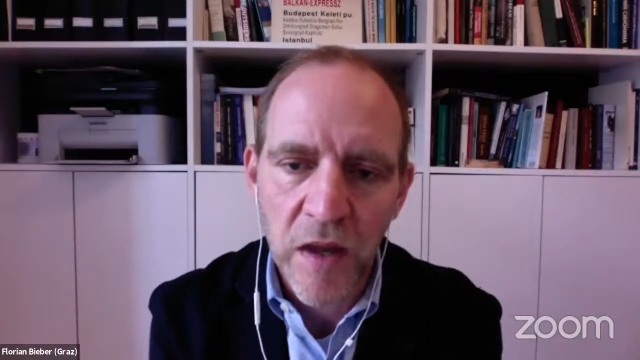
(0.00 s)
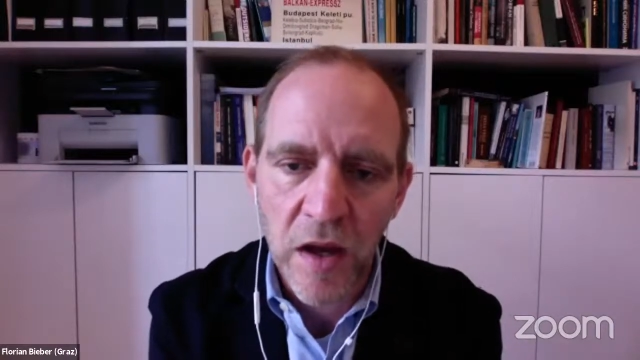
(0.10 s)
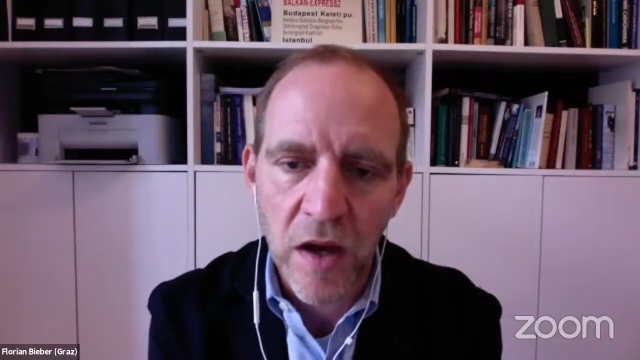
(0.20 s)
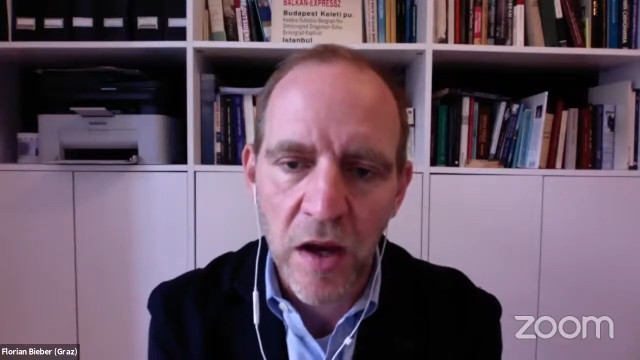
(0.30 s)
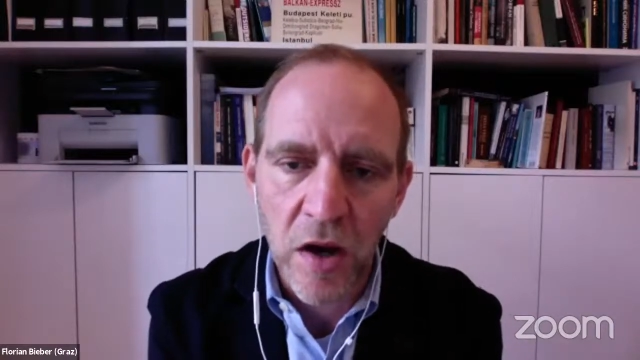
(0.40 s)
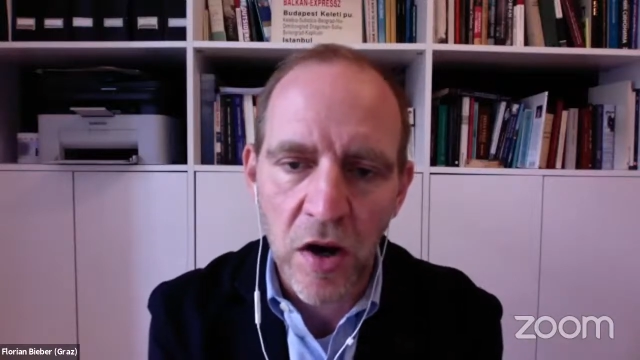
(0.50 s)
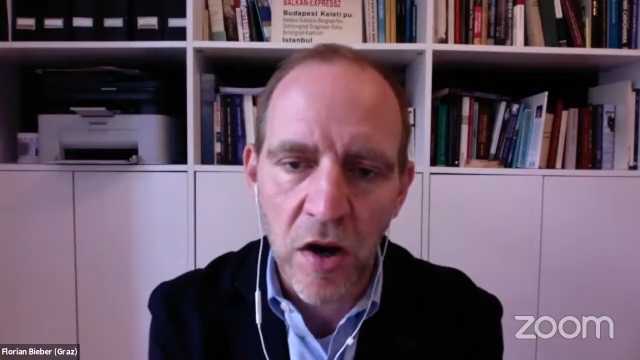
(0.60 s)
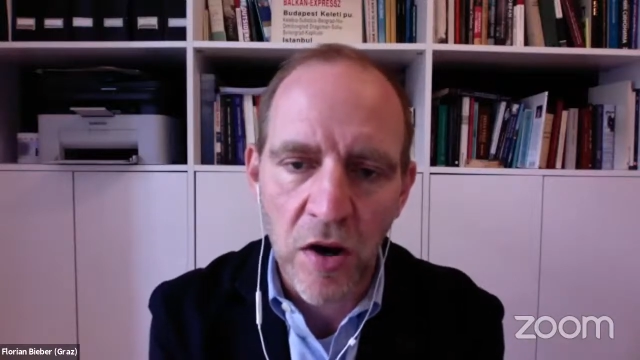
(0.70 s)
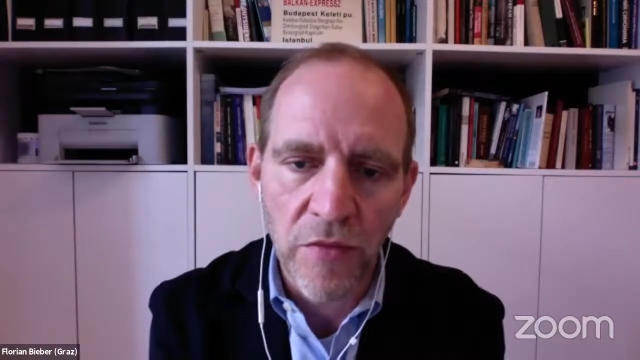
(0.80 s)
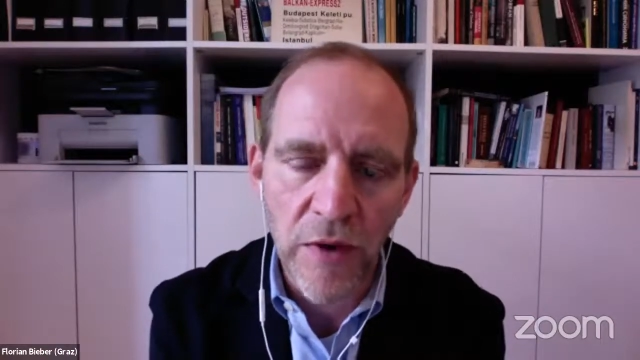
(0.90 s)

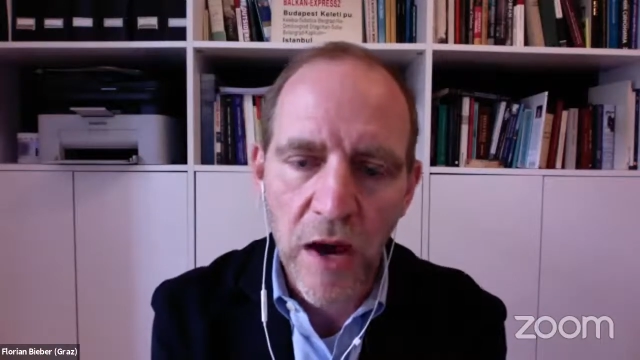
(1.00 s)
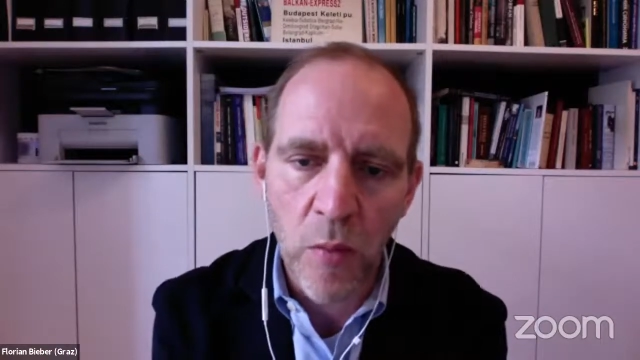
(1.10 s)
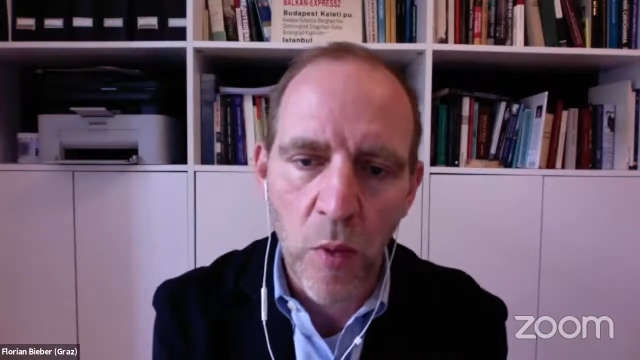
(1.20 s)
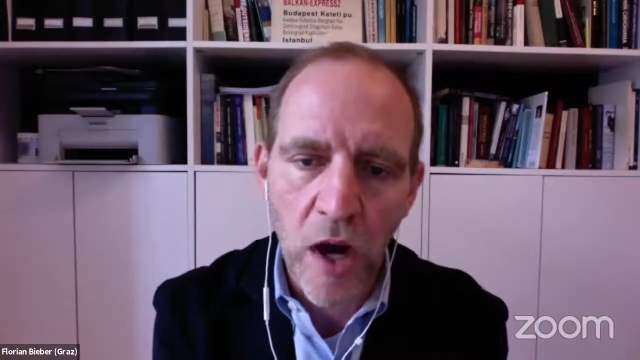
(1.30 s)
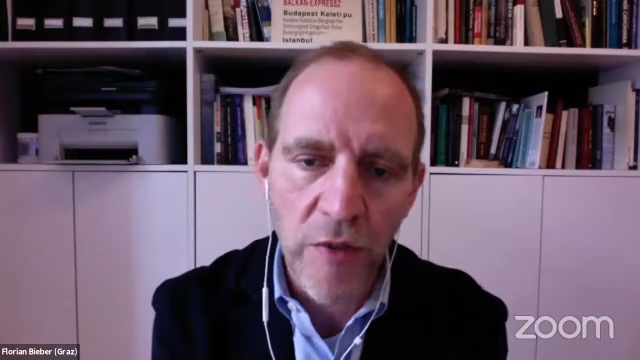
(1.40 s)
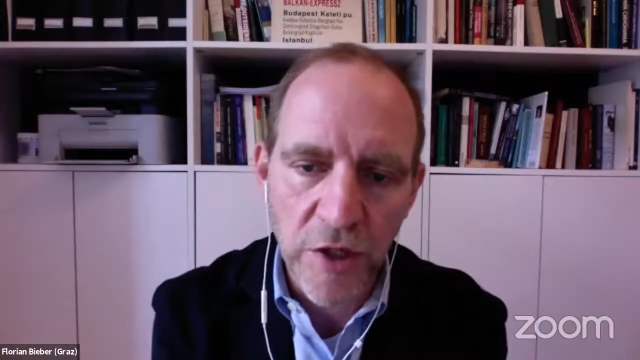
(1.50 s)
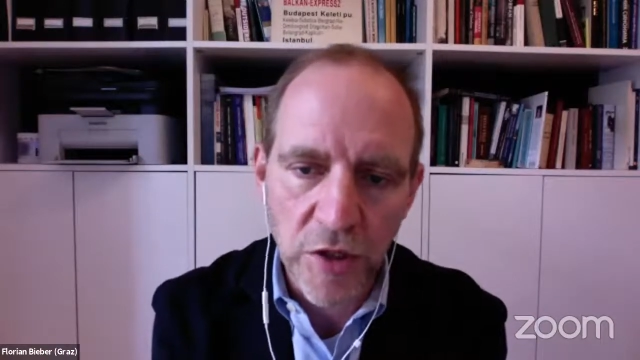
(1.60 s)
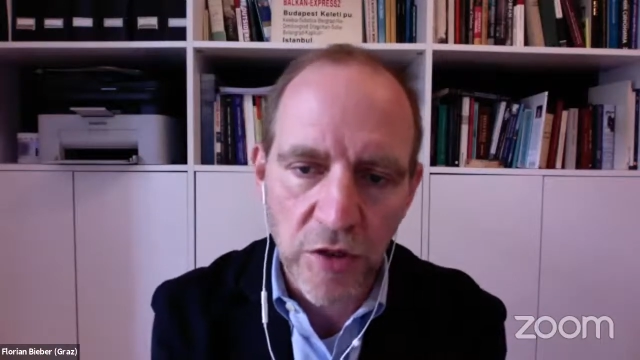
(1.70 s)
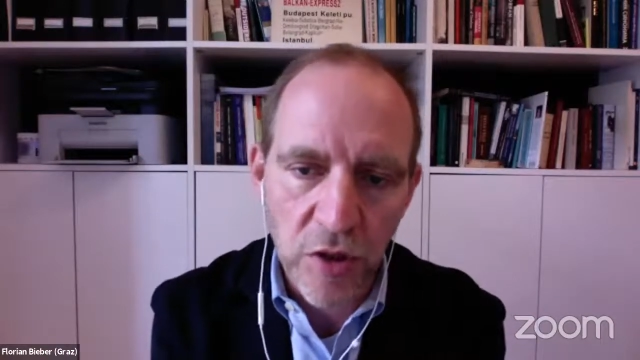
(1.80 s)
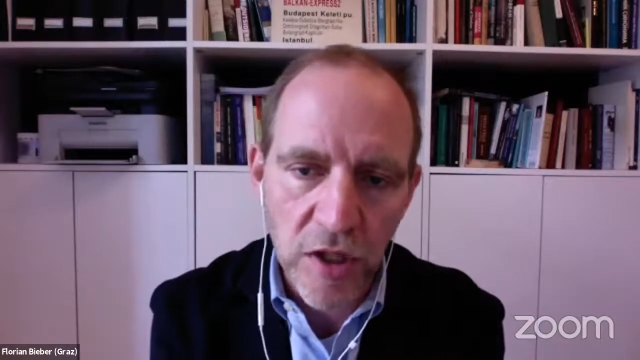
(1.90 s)
how they
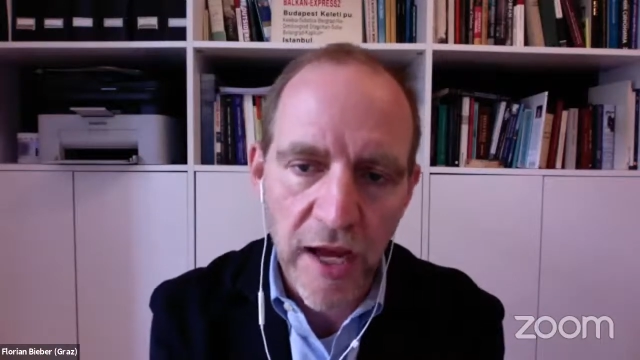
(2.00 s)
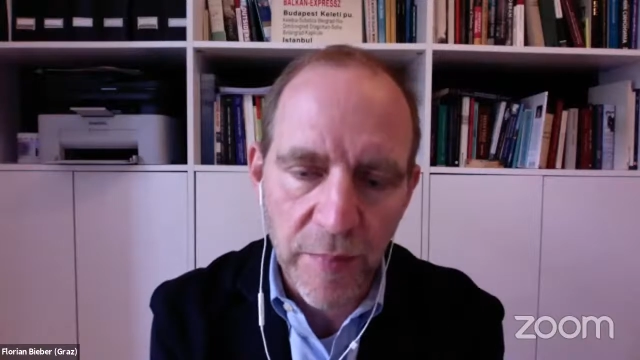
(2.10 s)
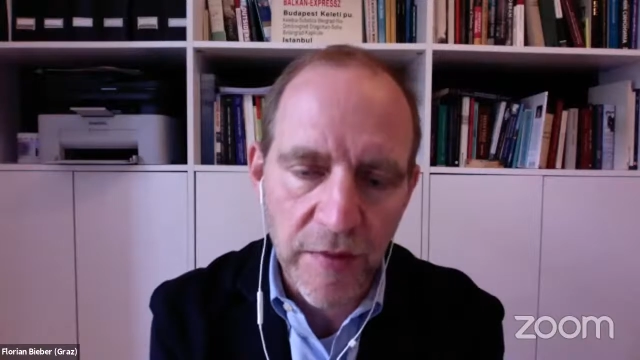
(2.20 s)
should look like,